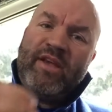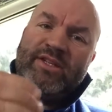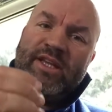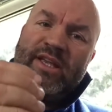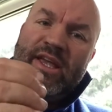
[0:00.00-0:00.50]
I
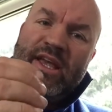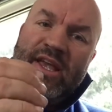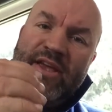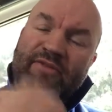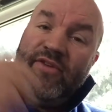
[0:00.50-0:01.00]
said,
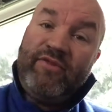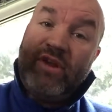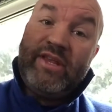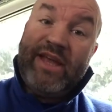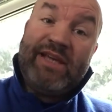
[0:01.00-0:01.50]
if you've
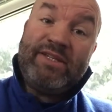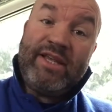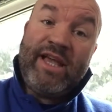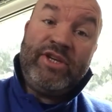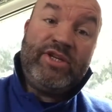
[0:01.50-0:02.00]
got a
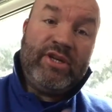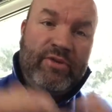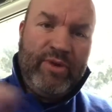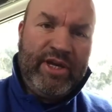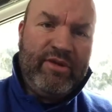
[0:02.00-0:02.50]
destination,
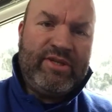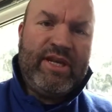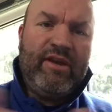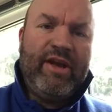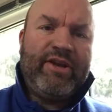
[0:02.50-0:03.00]
and we used
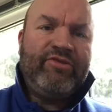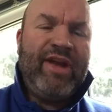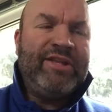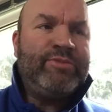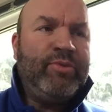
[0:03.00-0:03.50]
it like a
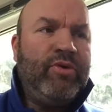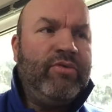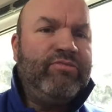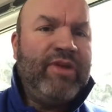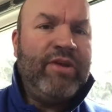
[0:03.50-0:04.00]

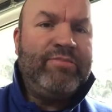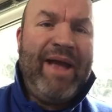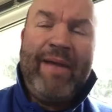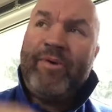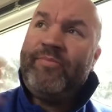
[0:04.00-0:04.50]
transport
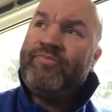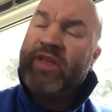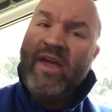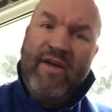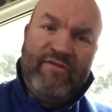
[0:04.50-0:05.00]
roadmap,
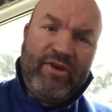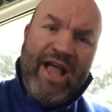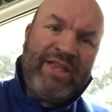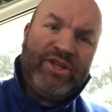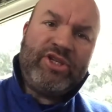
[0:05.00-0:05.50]
if you're
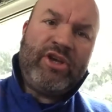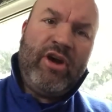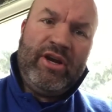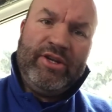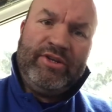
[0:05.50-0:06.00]
going to
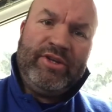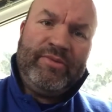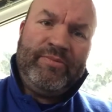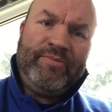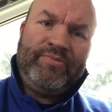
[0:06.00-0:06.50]
Scotland
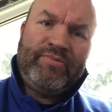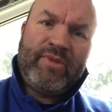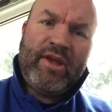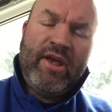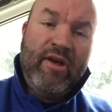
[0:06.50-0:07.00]

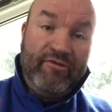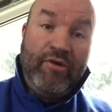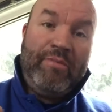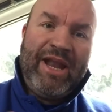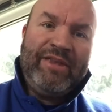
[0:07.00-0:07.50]

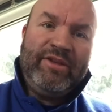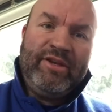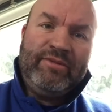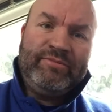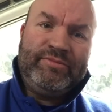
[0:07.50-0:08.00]
from
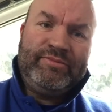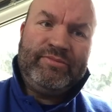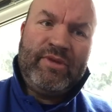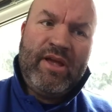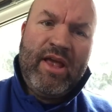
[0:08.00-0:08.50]
London,
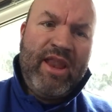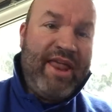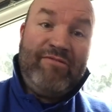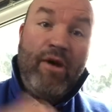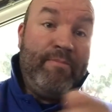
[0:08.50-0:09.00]

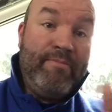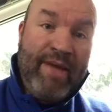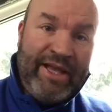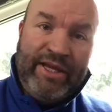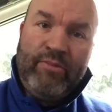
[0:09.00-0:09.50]
There are
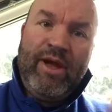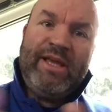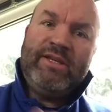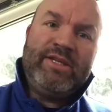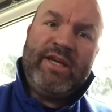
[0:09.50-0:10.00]
many
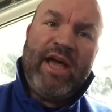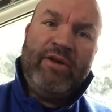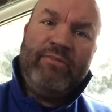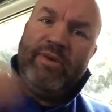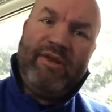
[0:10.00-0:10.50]
ways to
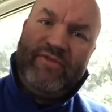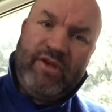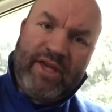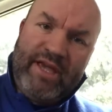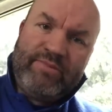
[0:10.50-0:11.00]
go, but if
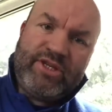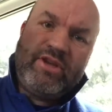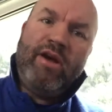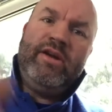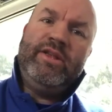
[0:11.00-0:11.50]
you keep
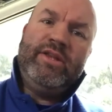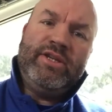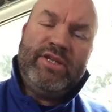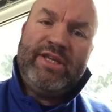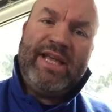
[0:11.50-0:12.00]
Scotland
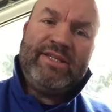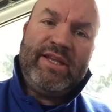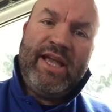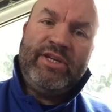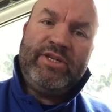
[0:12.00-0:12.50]
as your
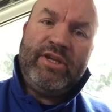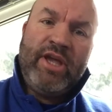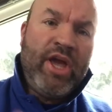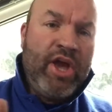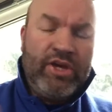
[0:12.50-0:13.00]
destination,
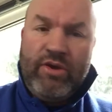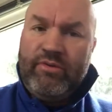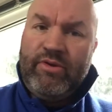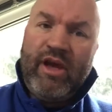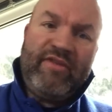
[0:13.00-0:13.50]
you
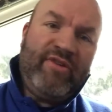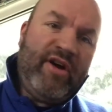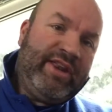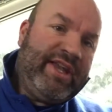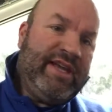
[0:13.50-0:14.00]
can go
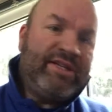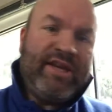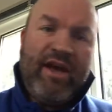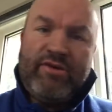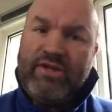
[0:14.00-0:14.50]
via the east
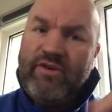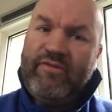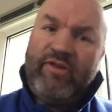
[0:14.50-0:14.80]
coast, you